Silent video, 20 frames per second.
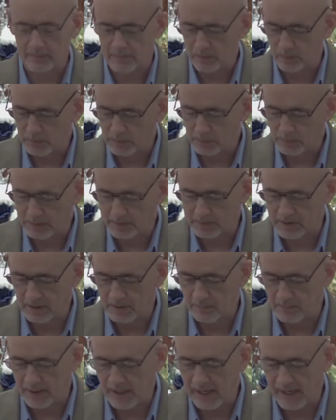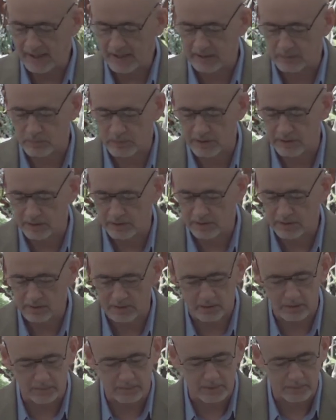that we would come back and we'd look
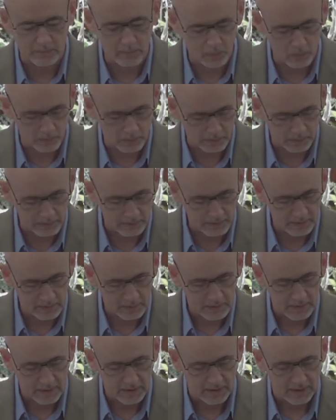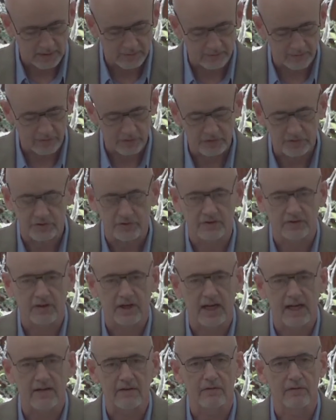a little bit more in verses
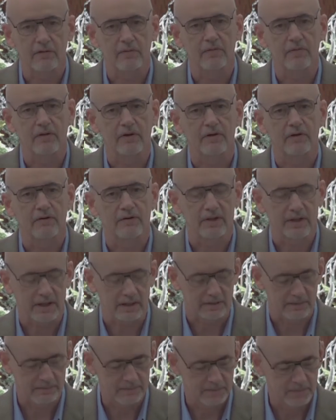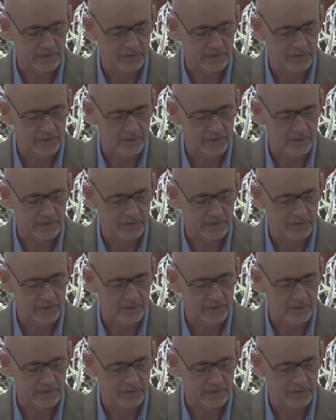8 through 13.